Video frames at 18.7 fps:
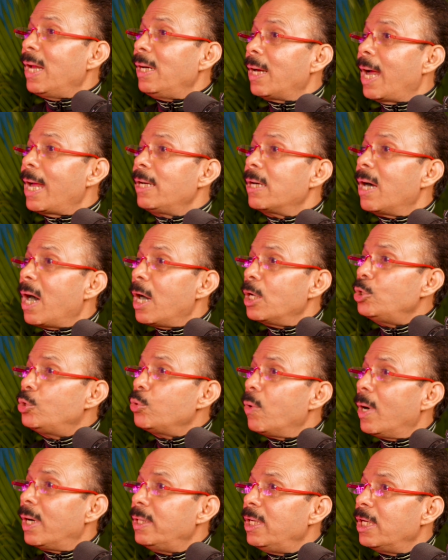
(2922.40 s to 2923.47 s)
I like
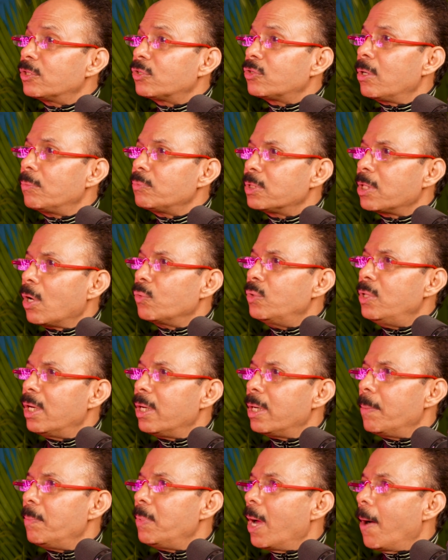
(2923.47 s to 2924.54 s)
ajwa dates from
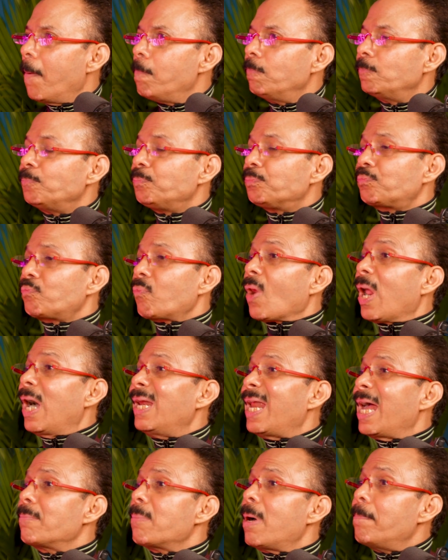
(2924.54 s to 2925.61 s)
Saudi Arabia.
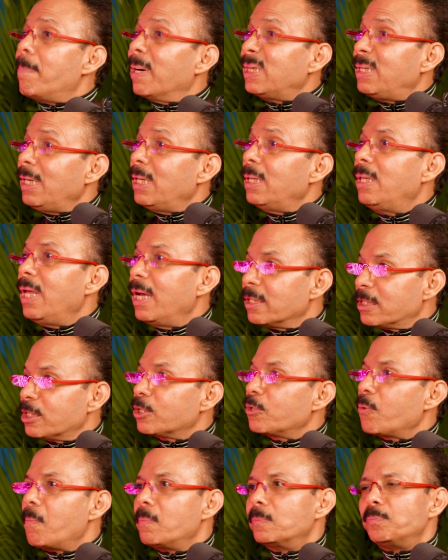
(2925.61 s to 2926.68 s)
I like my batil
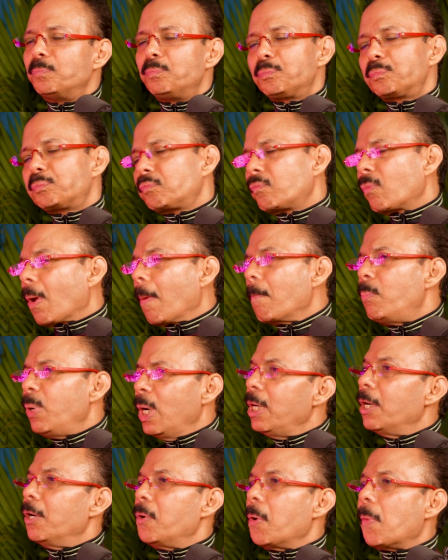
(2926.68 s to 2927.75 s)
dates.
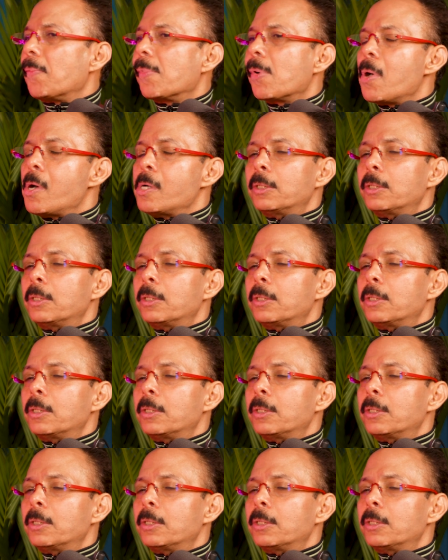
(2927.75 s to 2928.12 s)
Brilliant.